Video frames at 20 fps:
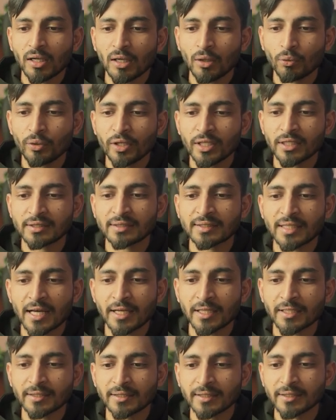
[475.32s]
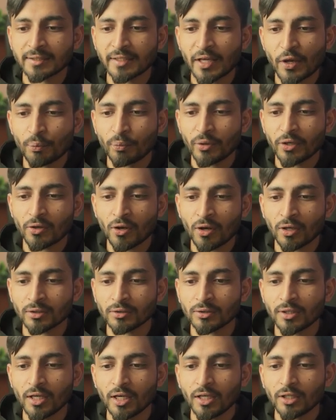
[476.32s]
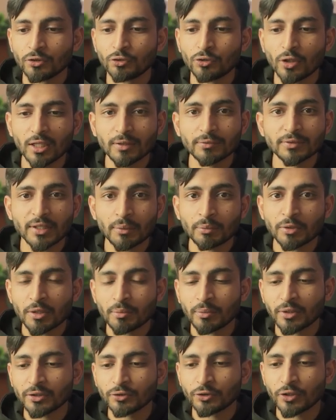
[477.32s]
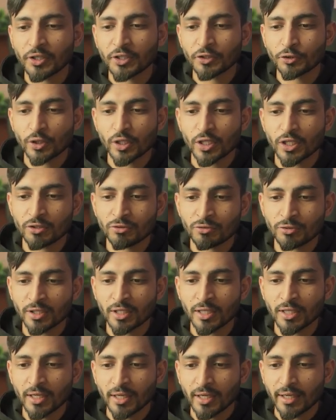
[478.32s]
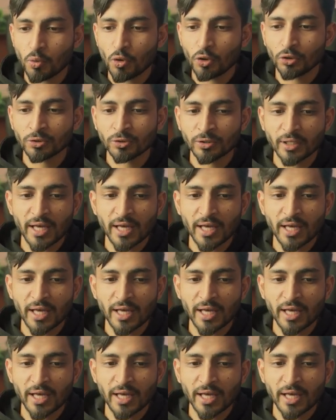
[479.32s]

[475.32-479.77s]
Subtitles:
we started this campaign on 12 September 2023, both